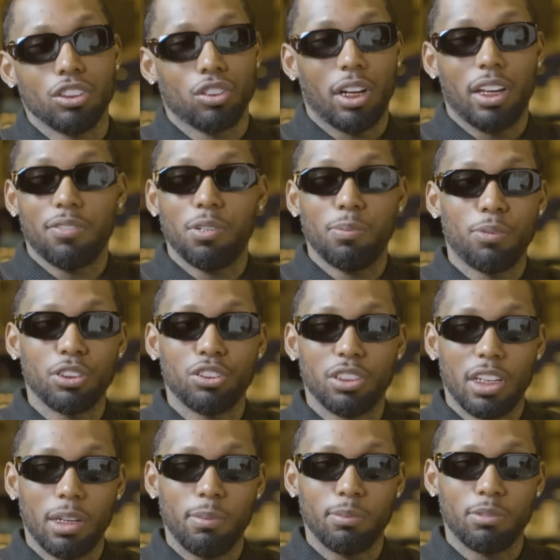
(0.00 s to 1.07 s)
So like, if your brethren
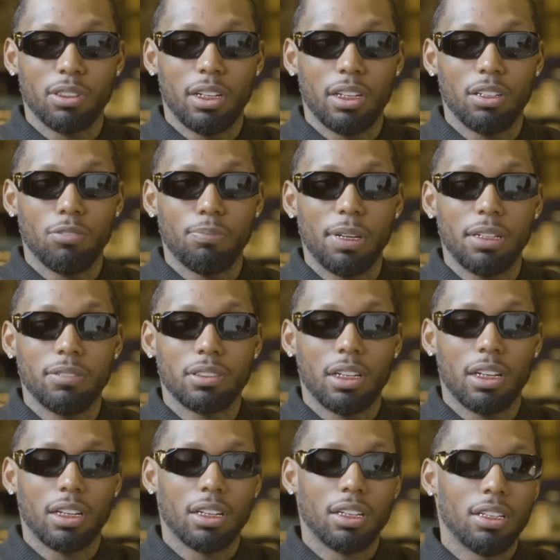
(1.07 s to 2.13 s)
came up to you like, yo, babes,
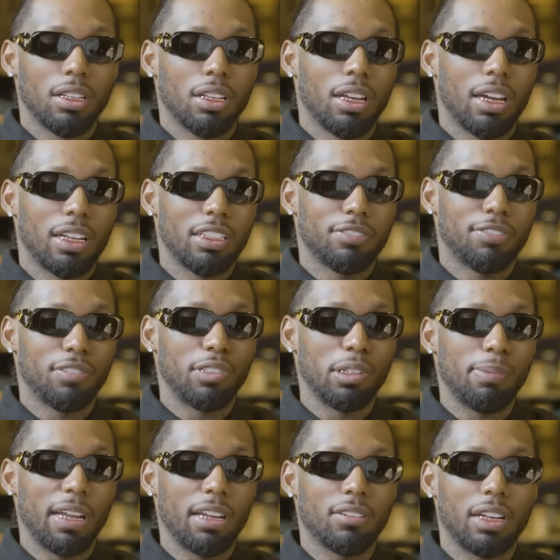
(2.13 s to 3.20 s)
like, I need
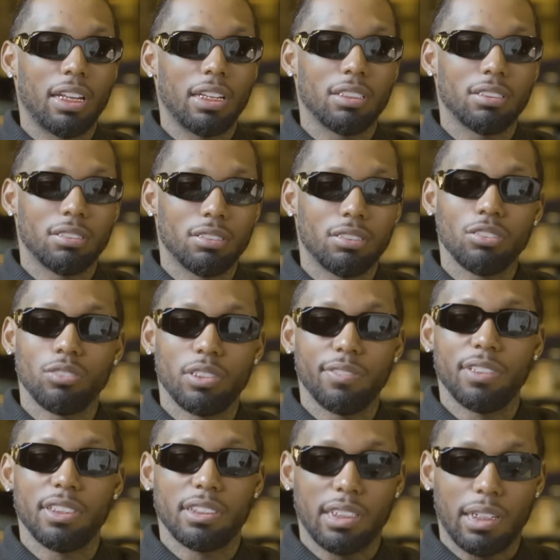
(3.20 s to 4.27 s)
£50, like, you
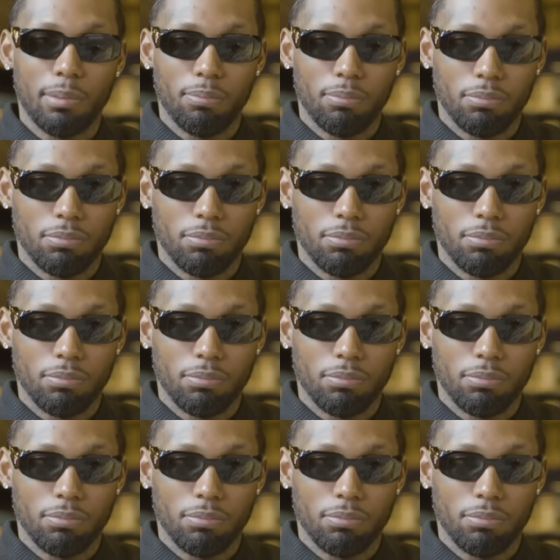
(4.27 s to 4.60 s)
giving it to them?